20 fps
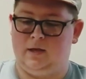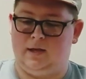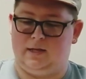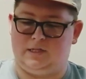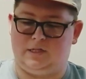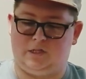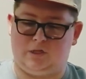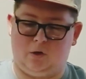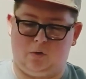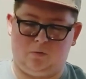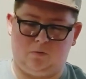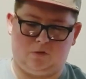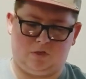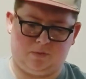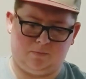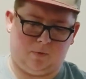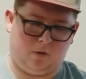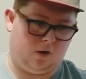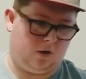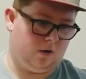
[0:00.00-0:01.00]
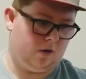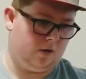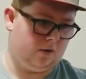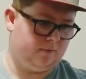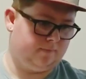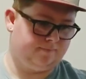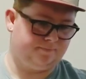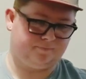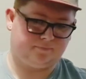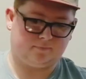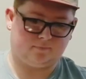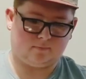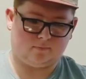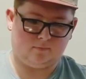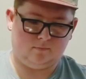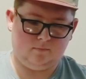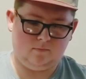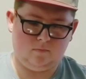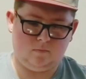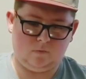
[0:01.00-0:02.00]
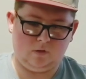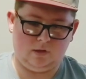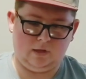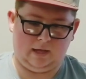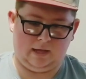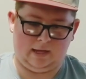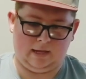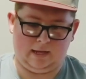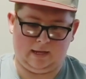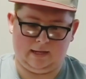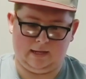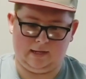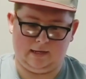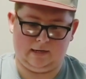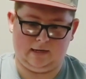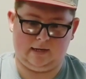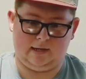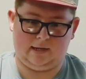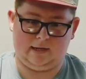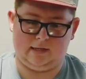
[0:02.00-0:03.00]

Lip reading: It's so small, and